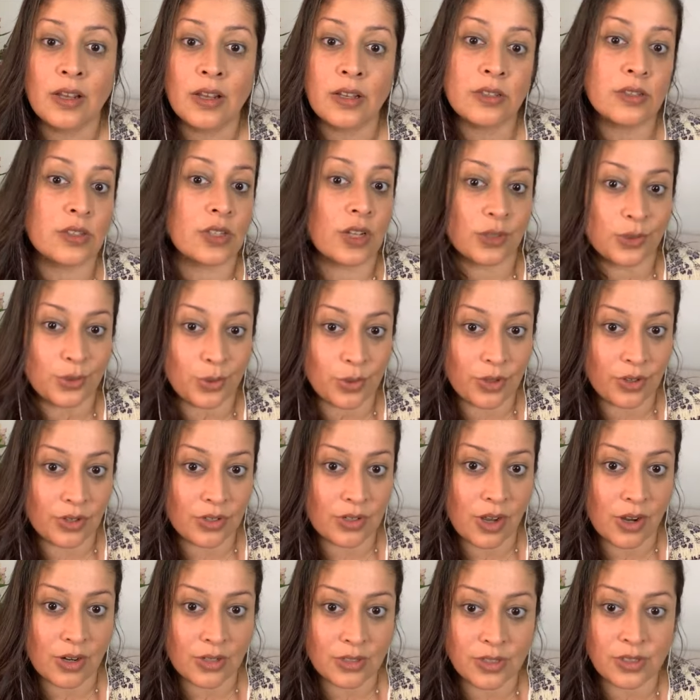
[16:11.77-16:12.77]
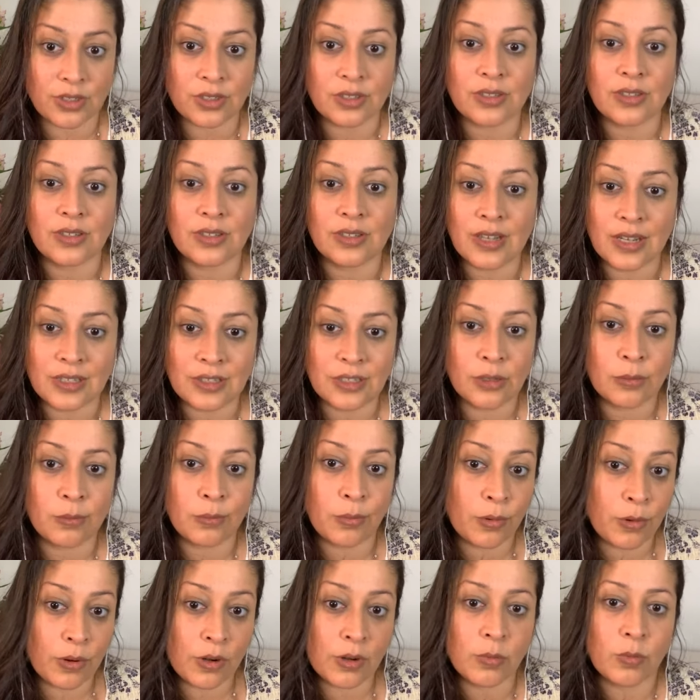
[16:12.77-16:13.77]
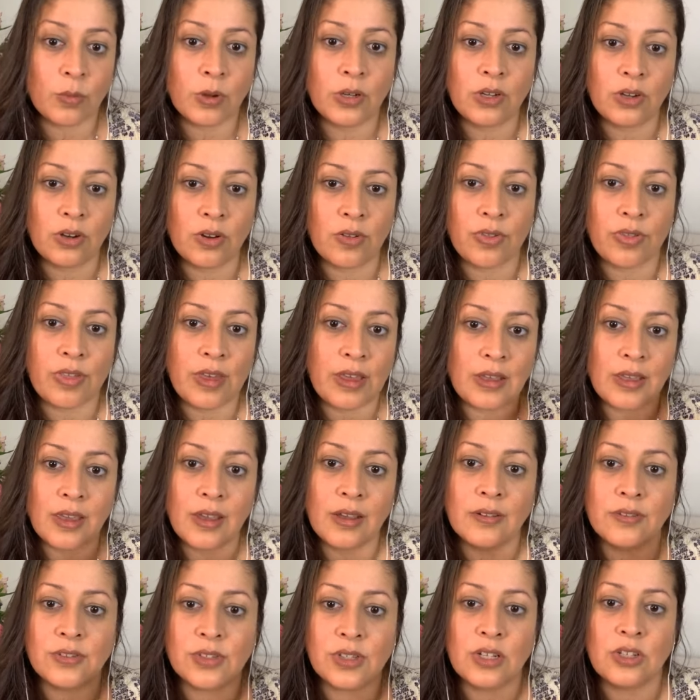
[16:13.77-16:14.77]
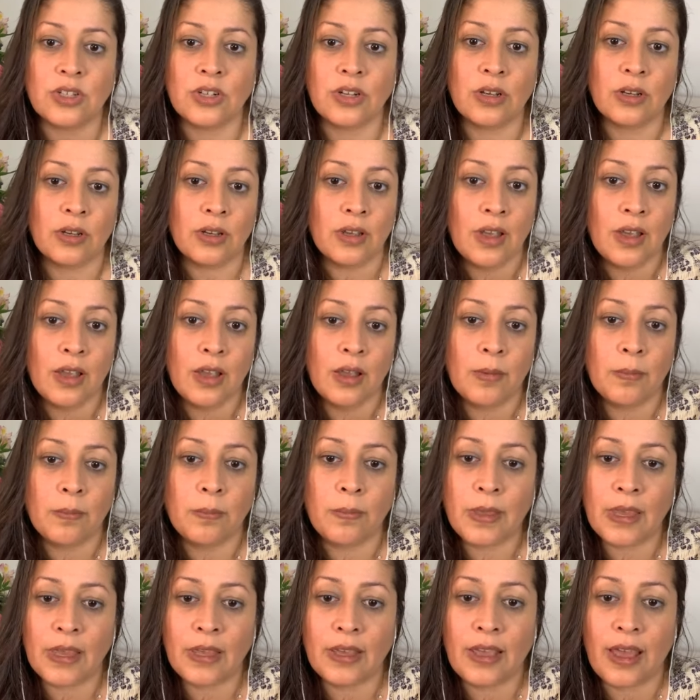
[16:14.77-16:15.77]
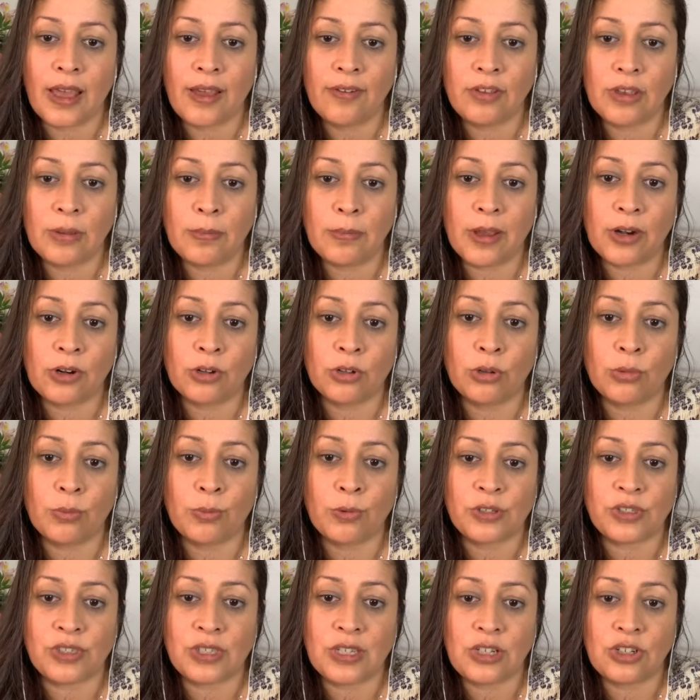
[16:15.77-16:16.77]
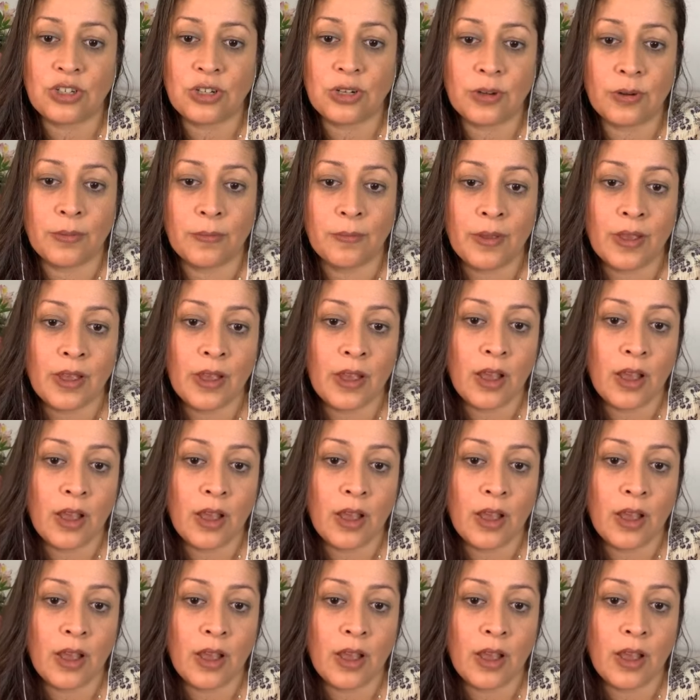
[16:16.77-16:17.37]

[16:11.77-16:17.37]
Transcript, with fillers: Consult with your doctors because that's important when you're thinking of such a big, heavy medical procedure.